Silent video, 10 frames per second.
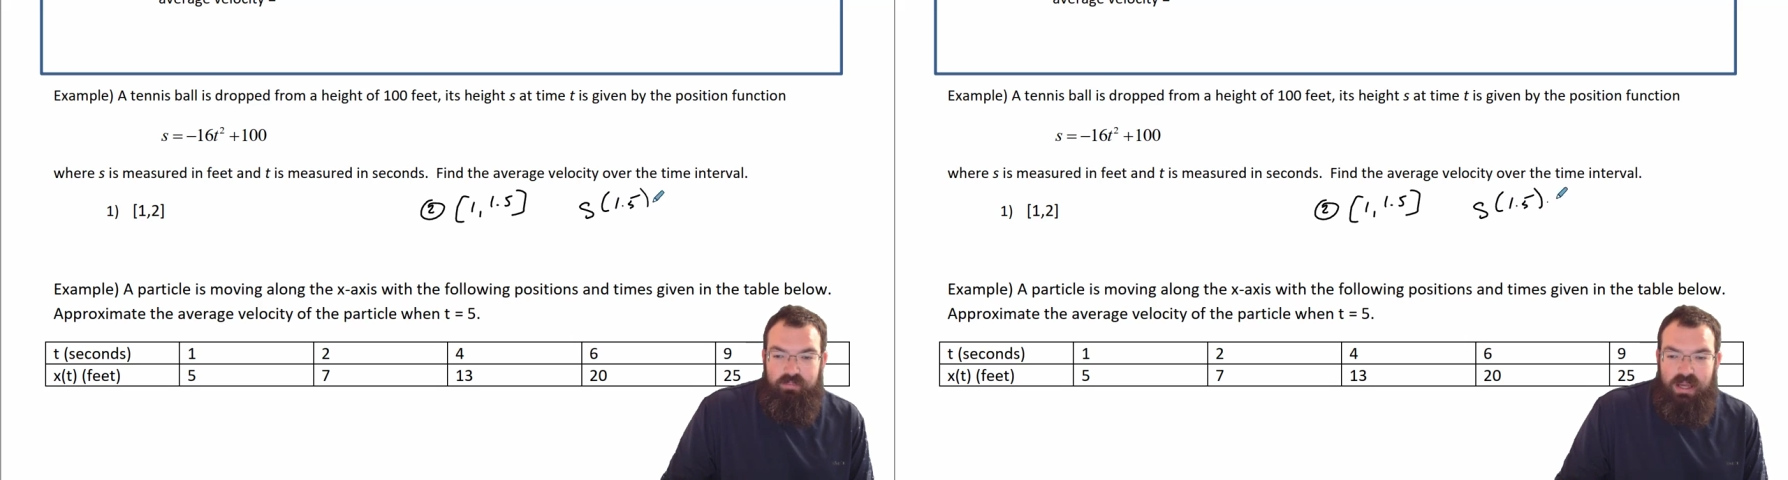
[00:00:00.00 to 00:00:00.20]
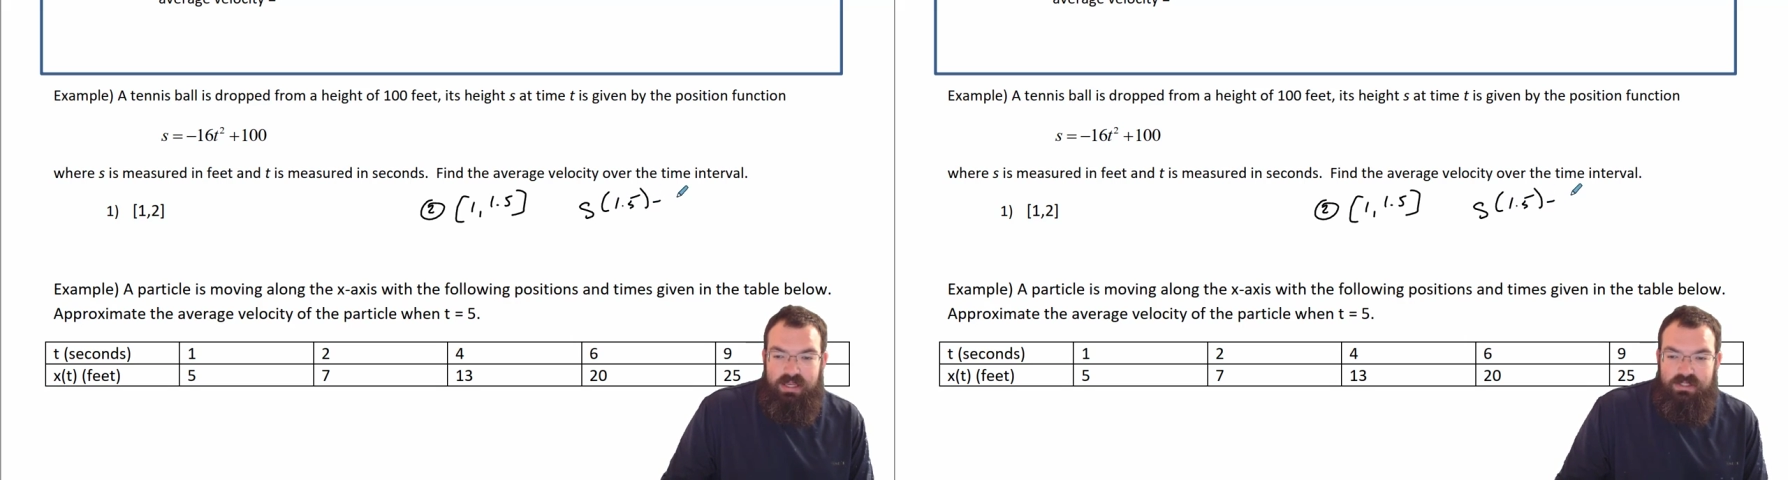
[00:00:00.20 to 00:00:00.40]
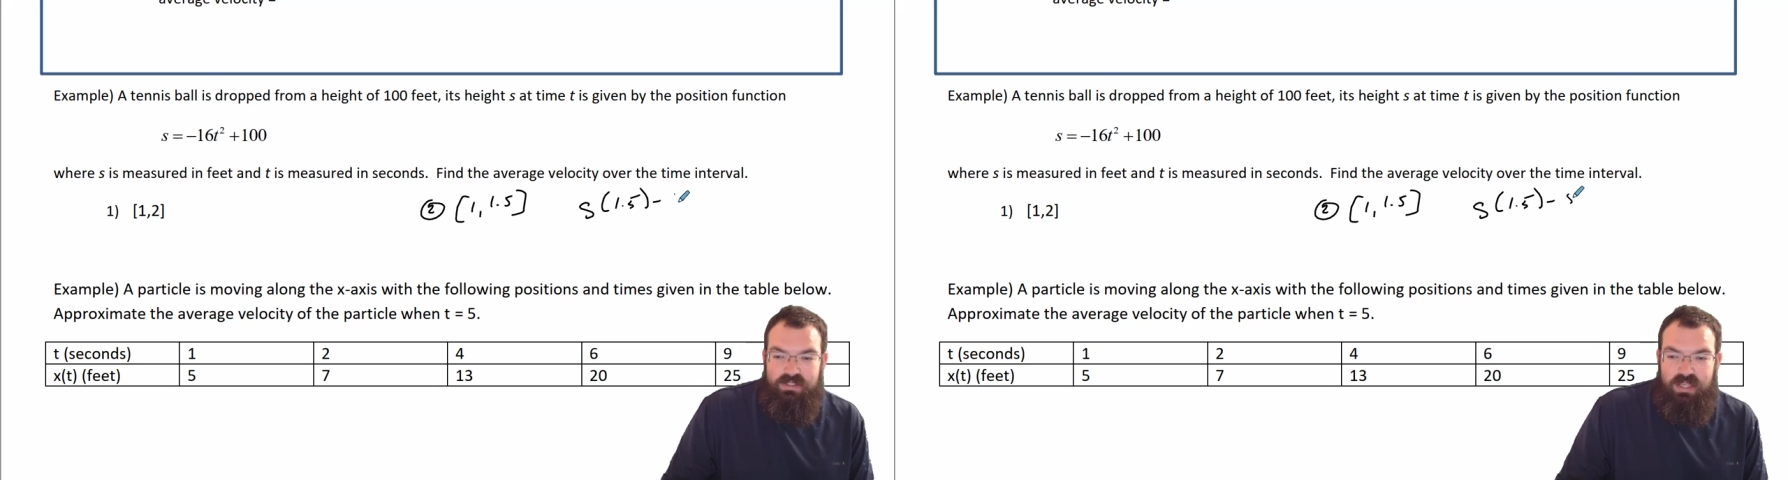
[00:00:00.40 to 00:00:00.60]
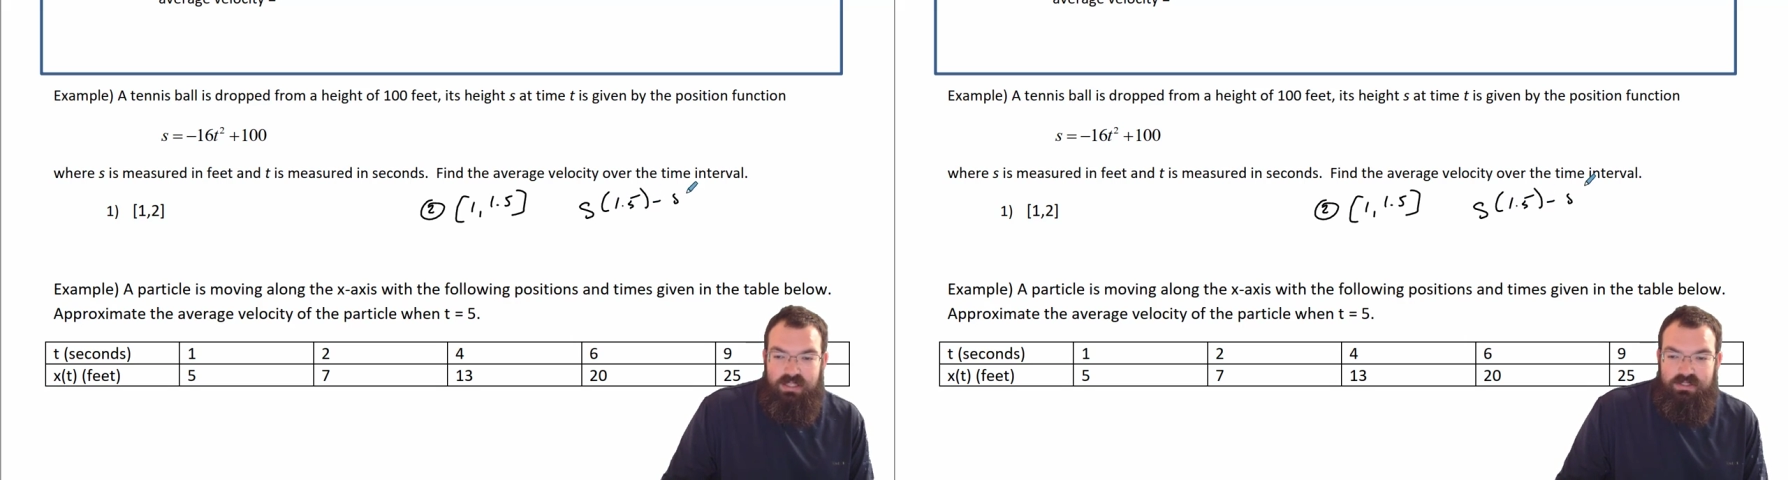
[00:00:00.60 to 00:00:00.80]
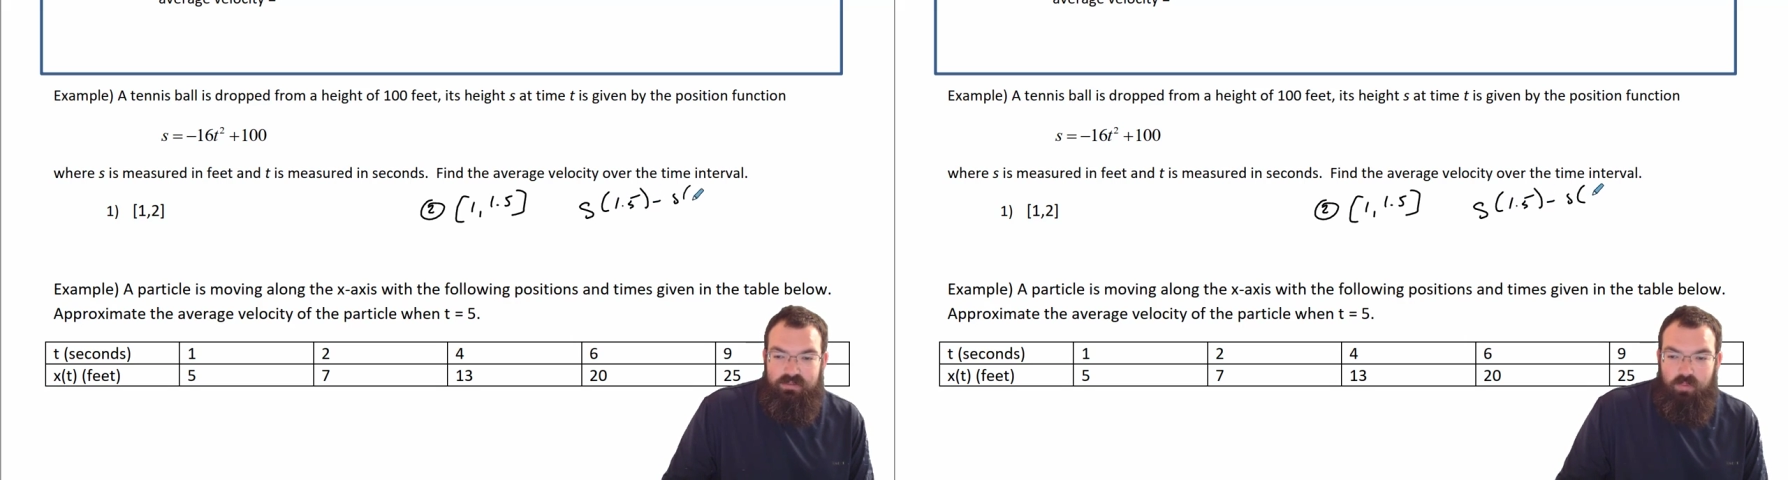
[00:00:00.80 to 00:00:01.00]
minus
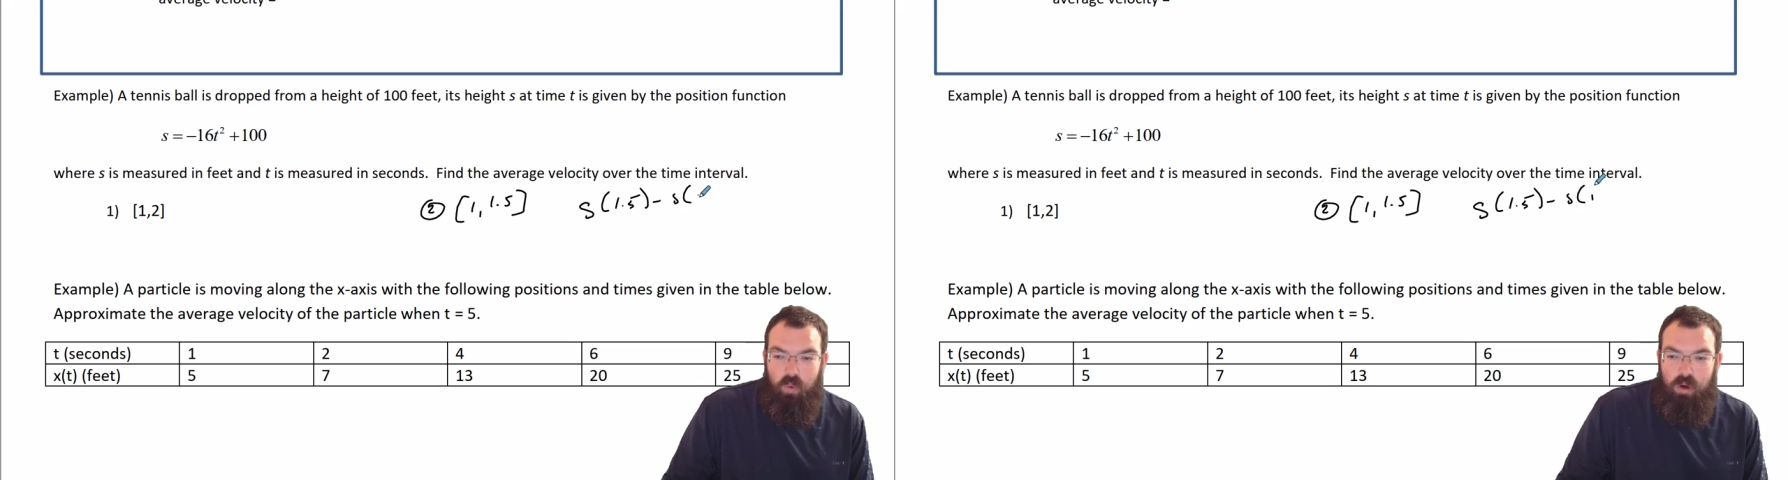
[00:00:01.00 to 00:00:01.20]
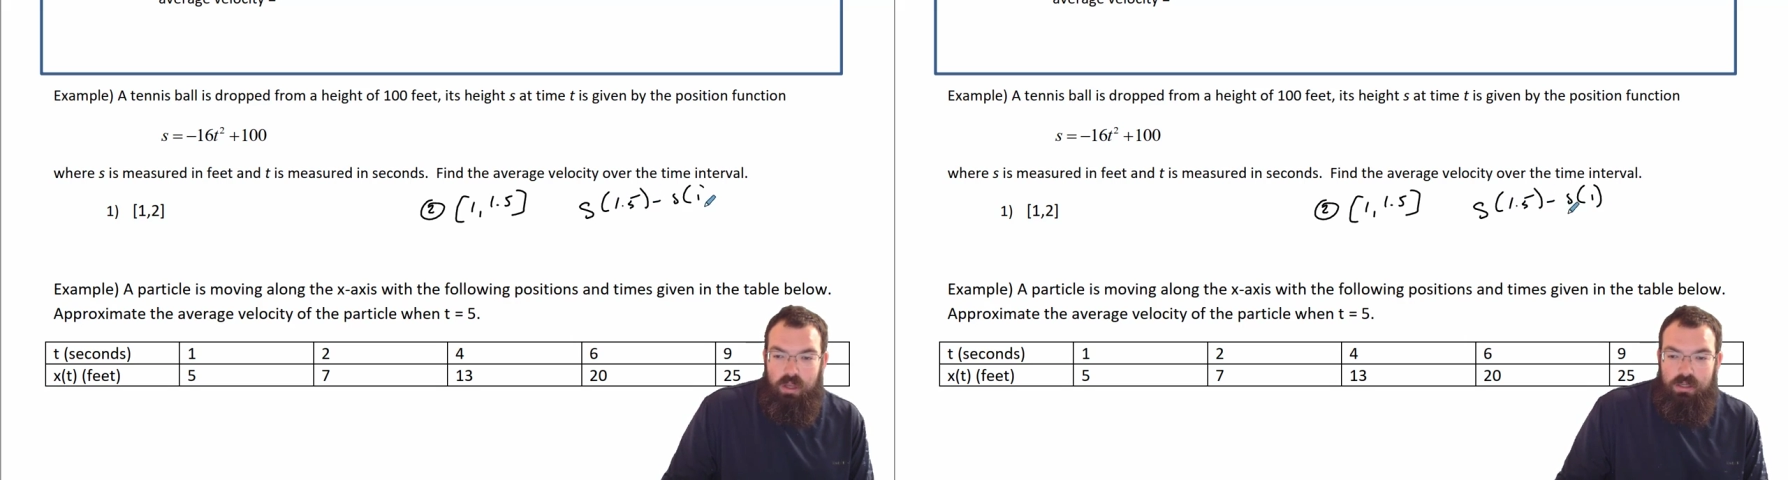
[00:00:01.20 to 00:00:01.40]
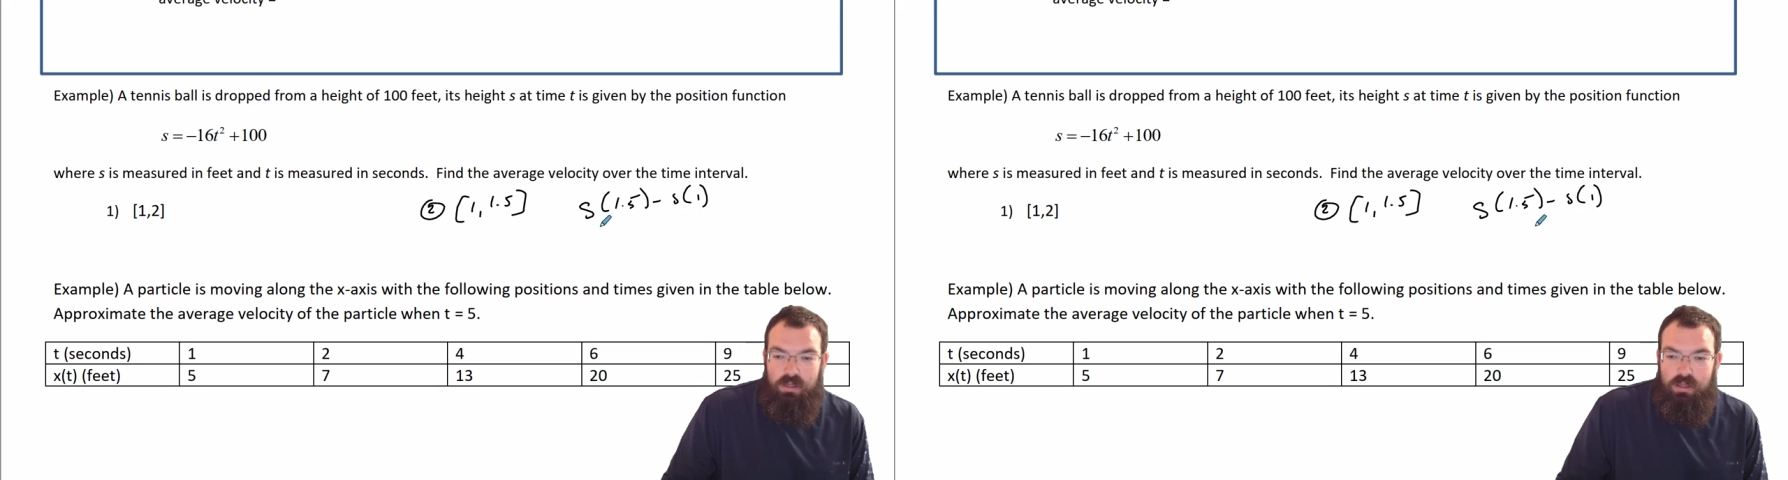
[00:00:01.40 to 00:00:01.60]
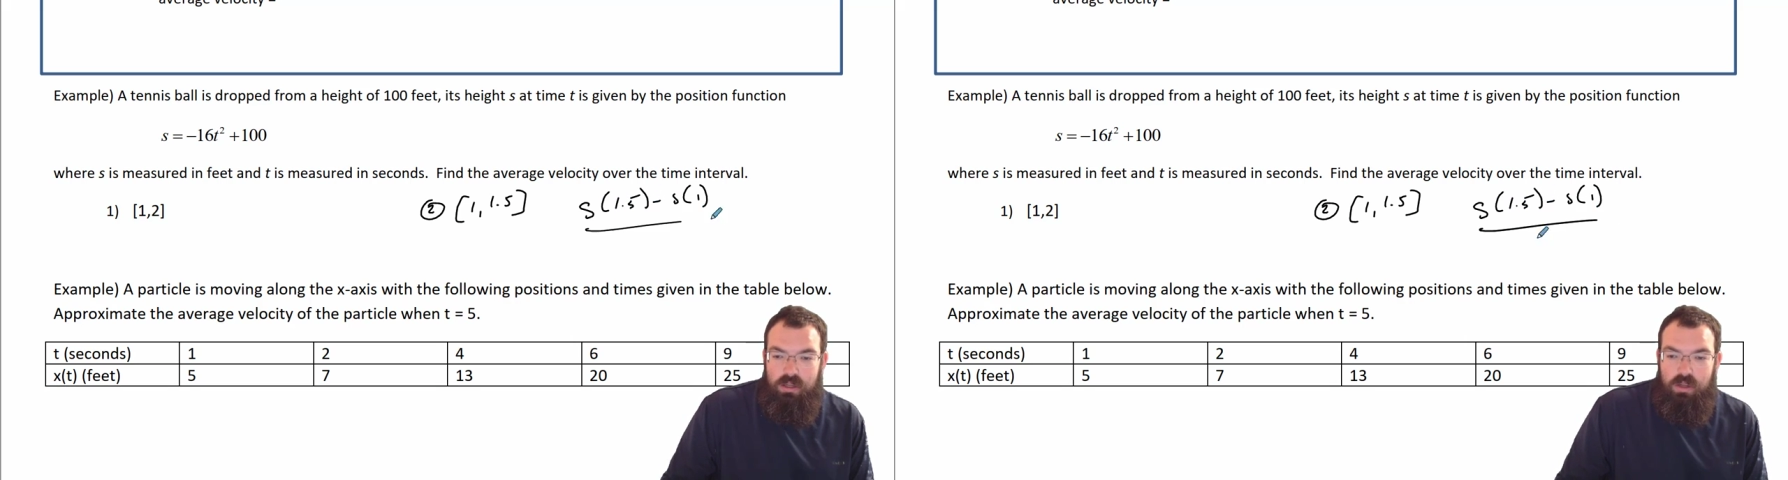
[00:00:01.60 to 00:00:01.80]
S of 1